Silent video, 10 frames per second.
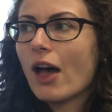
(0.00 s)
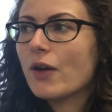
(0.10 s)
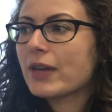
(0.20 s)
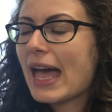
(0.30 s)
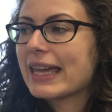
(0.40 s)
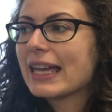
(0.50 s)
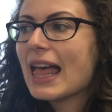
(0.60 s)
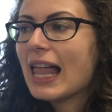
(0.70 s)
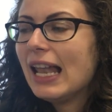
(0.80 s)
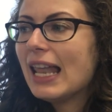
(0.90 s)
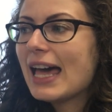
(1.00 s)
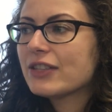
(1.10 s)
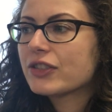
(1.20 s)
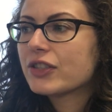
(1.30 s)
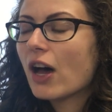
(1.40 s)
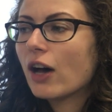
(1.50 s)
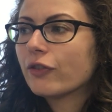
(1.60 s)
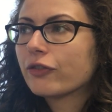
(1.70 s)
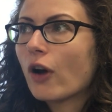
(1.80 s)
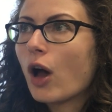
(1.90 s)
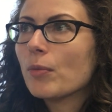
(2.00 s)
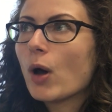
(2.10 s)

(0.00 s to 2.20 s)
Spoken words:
Okay, let's start from